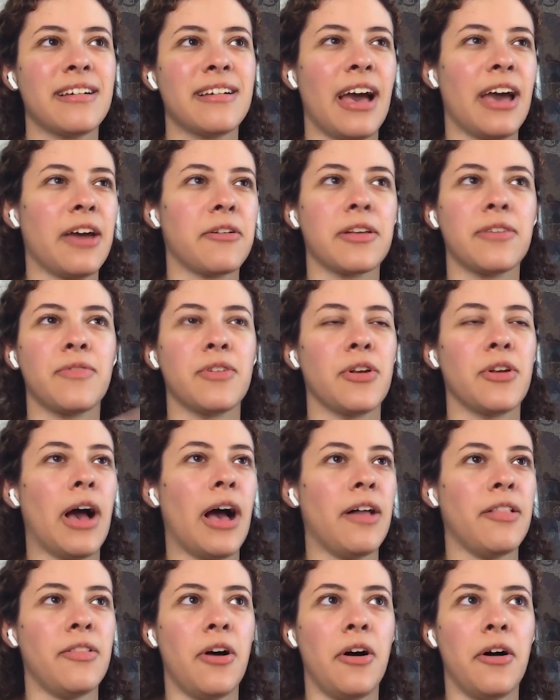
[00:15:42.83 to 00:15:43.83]
i don't even know
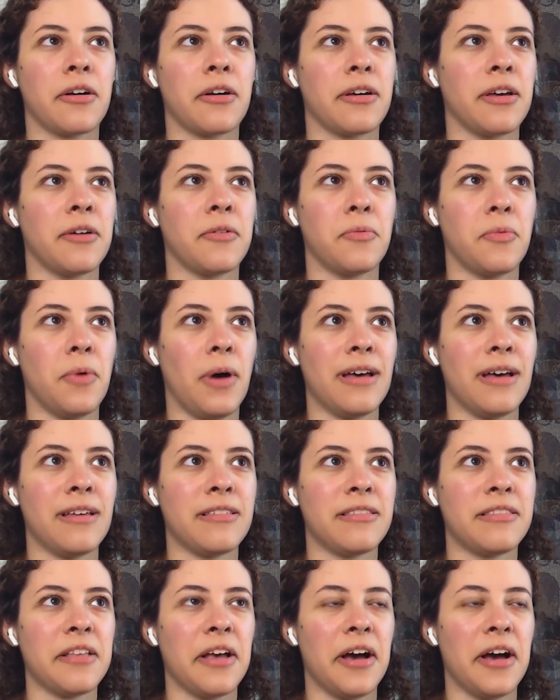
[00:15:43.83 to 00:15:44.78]
how long it was